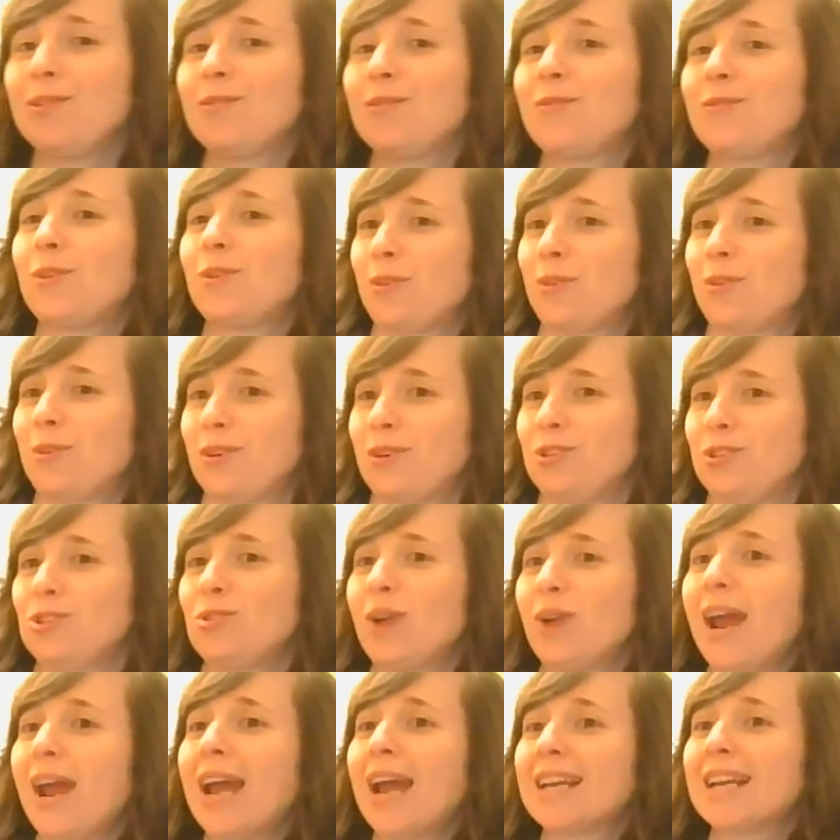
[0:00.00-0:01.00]
or
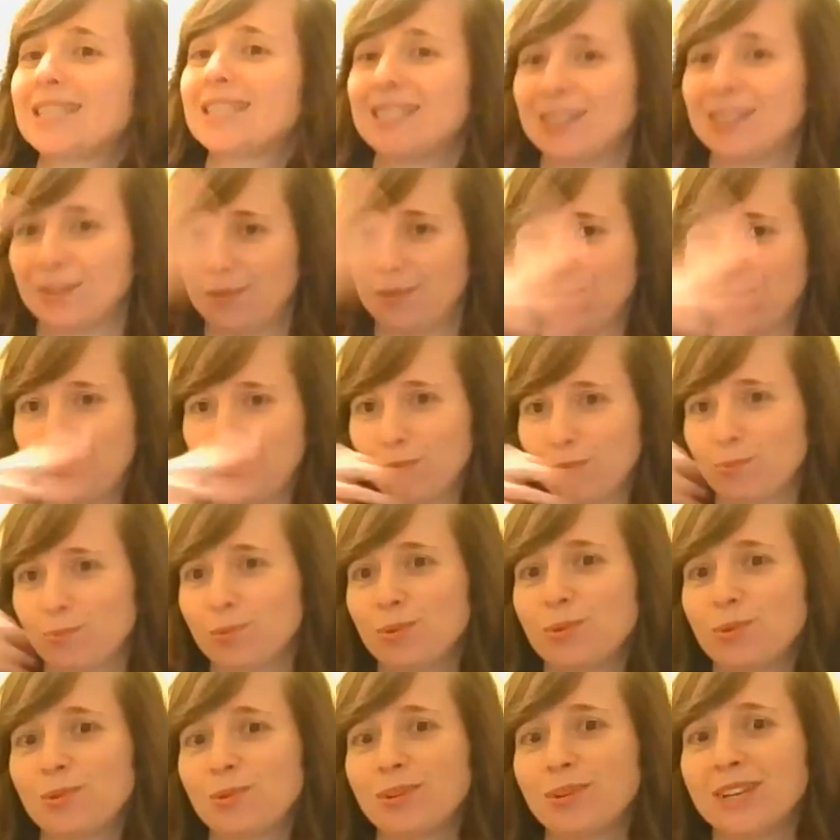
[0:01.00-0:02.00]
attractive or
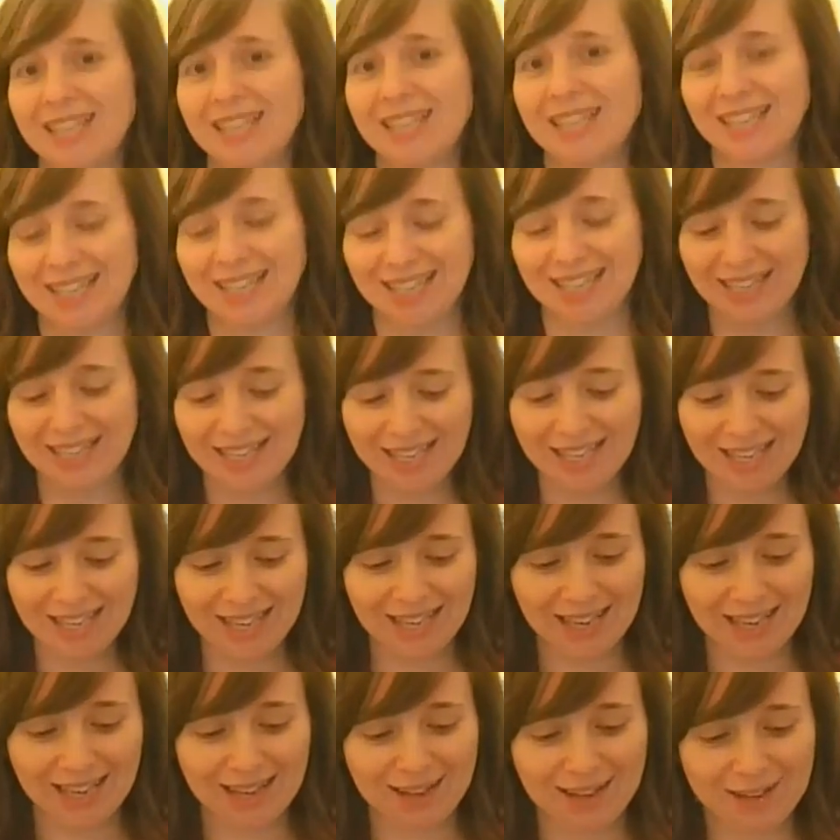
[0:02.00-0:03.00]
pretty.
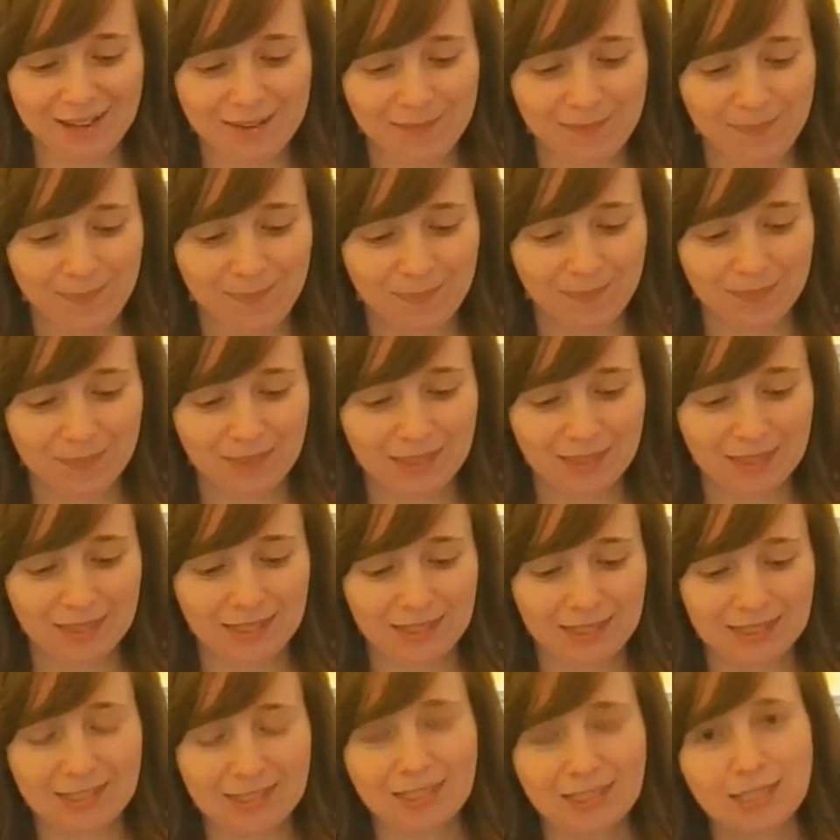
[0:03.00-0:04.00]

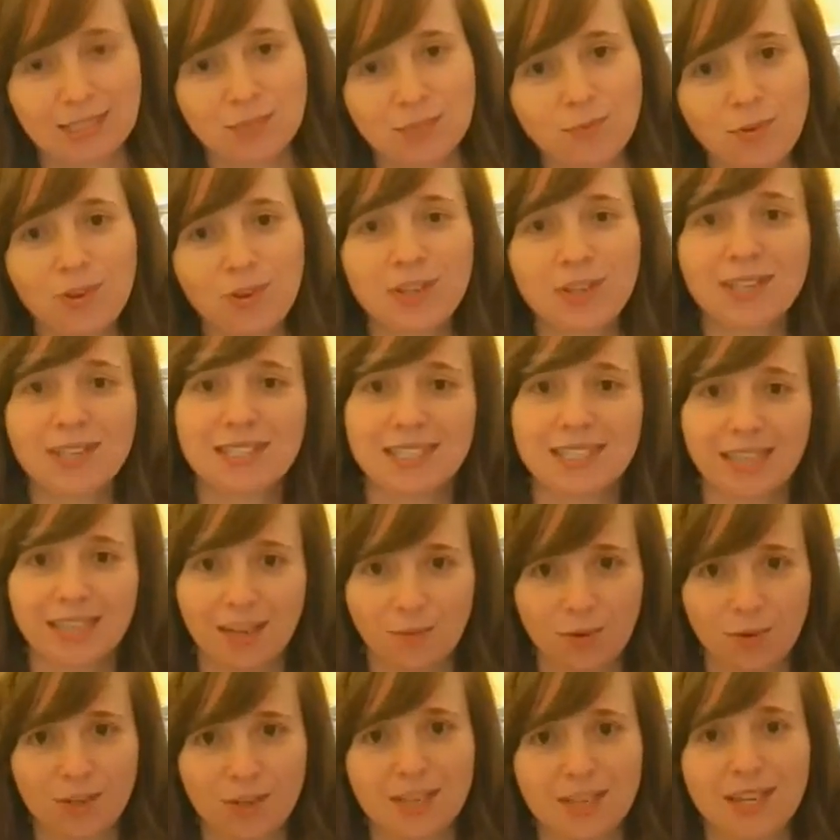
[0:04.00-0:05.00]
Second
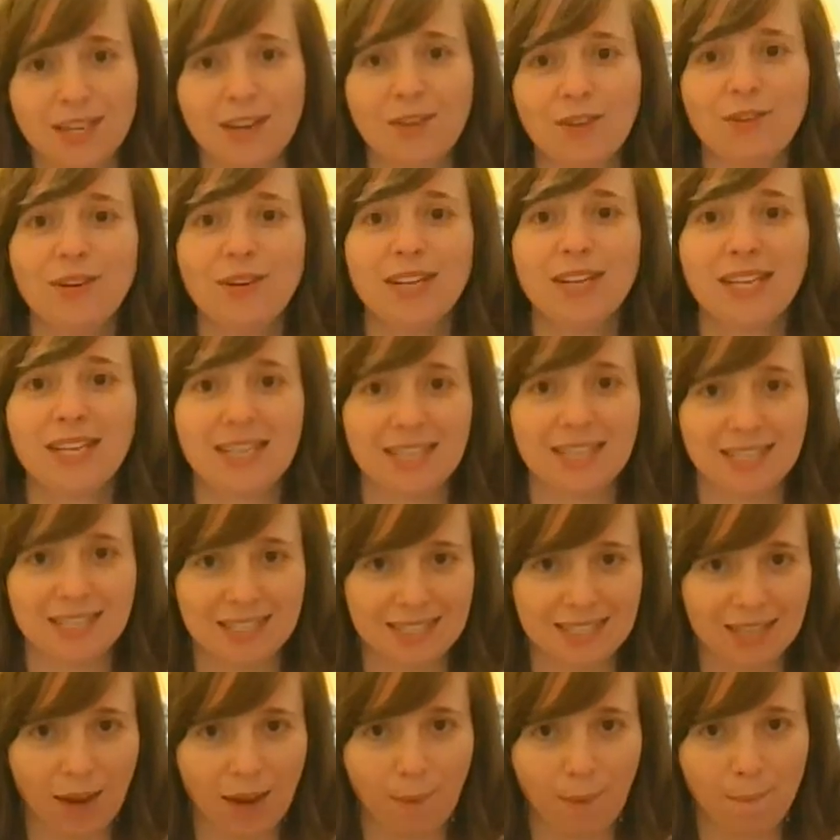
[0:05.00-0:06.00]
one down
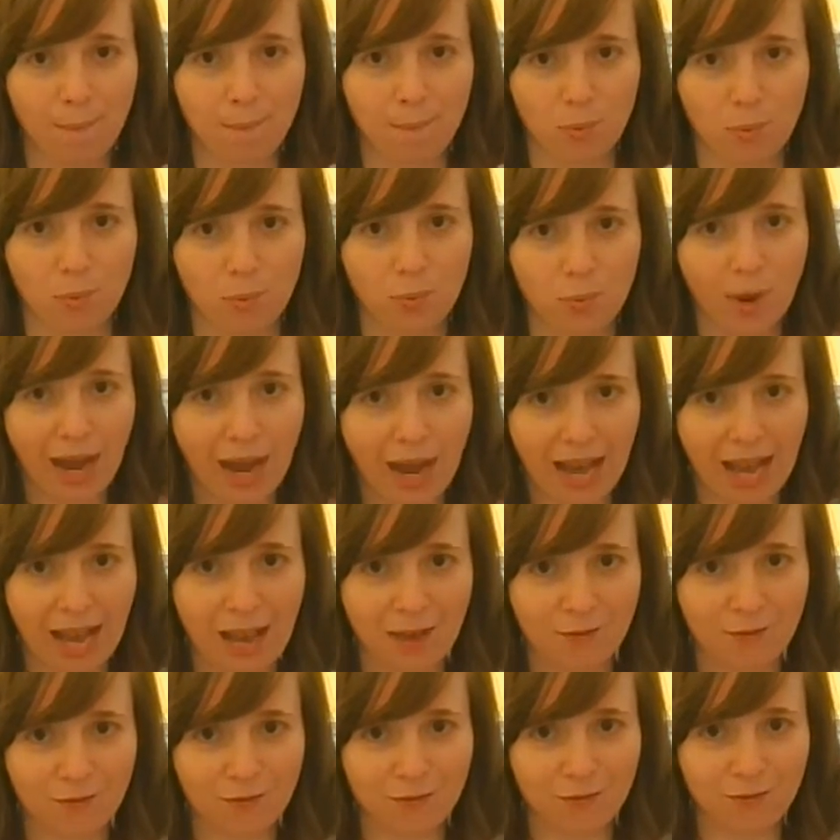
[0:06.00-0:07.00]
is
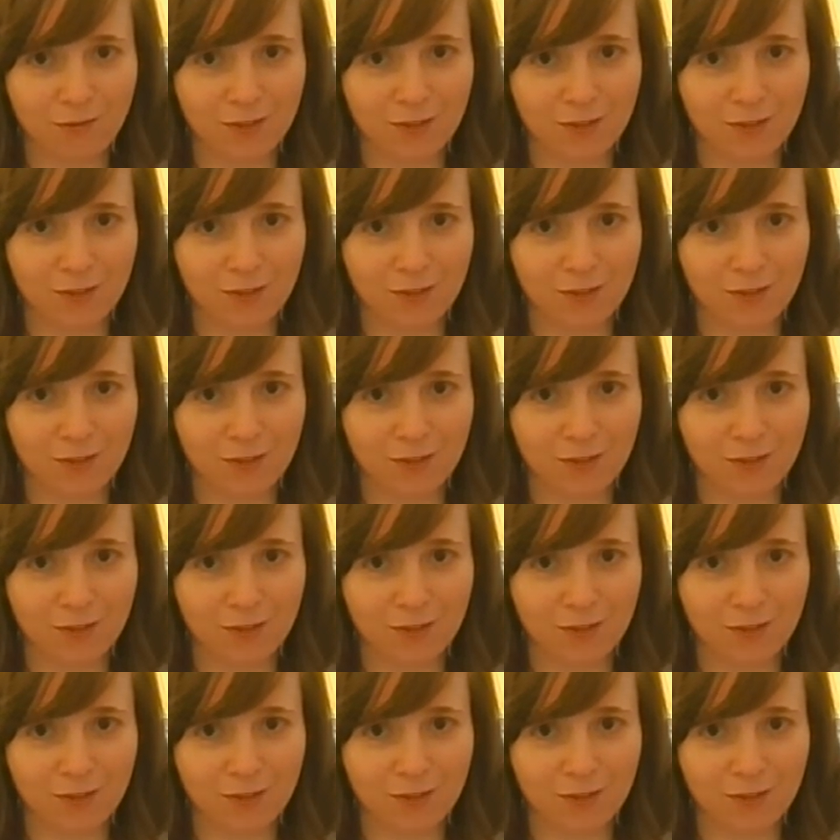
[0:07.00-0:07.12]
brave